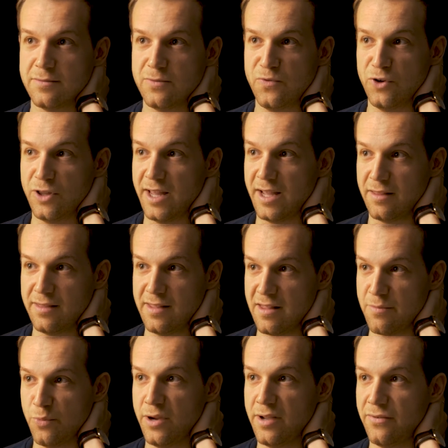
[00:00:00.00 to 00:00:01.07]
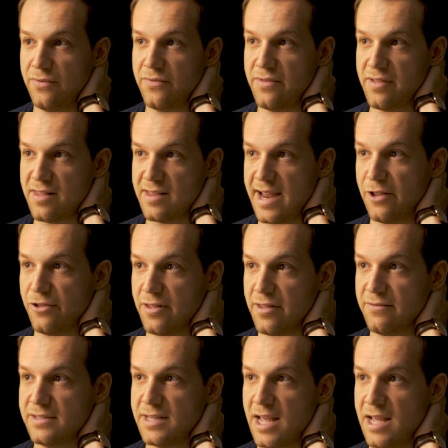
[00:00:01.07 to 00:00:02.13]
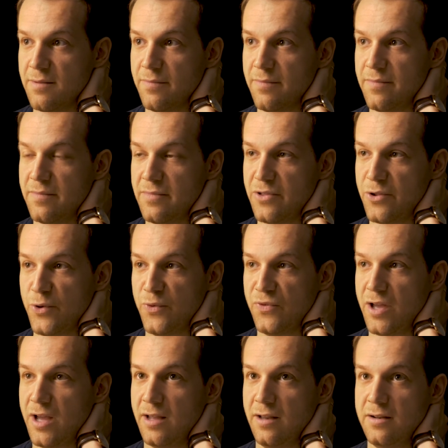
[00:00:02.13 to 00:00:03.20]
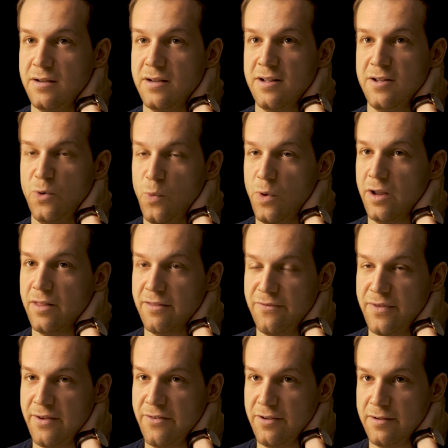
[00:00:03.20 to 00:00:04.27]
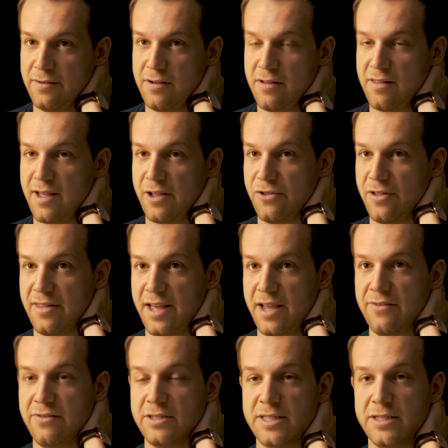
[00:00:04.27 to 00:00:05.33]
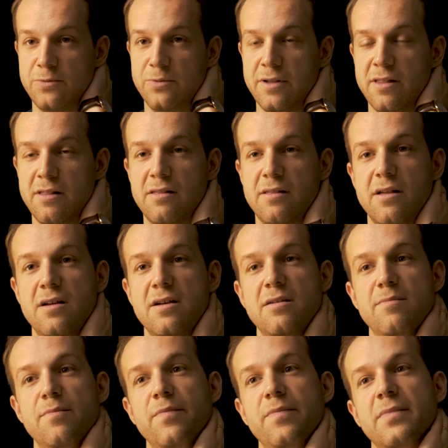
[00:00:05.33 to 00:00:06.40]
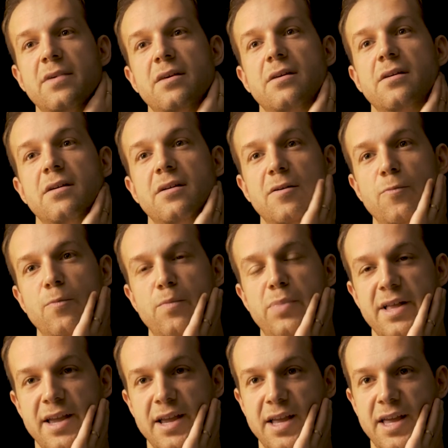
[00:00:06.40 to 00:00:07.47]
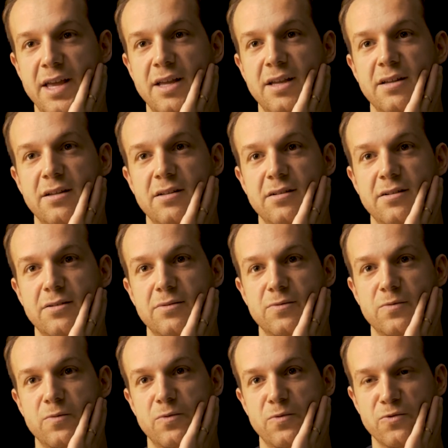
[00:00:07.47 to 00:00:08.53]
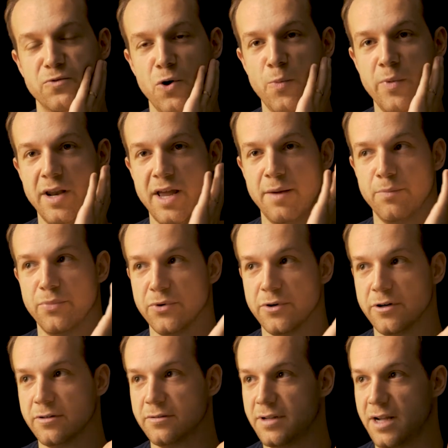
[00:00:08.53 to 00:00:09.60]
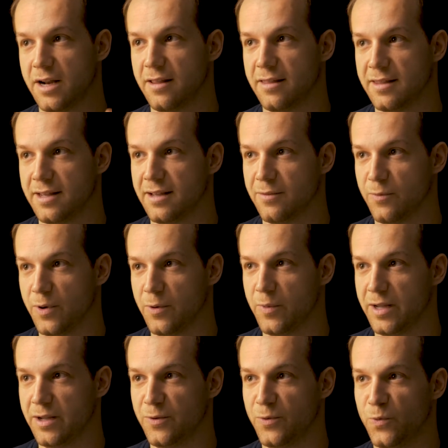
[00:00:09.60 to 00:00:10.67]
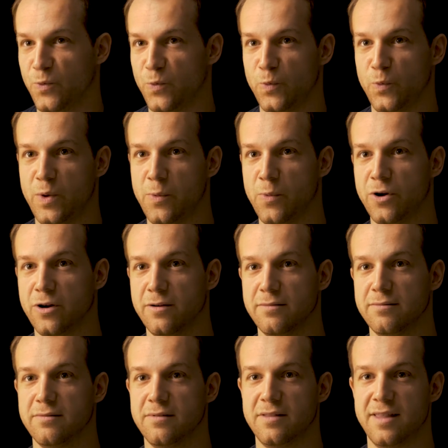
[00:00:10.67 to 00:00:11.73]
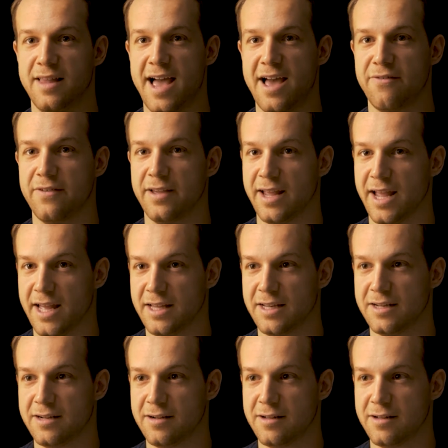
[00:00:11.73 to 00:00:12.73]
for these brief snatches of time. So you've got one of the favorite sketches I ever did was playing a Roman emperor kind of thing, where we were laughing at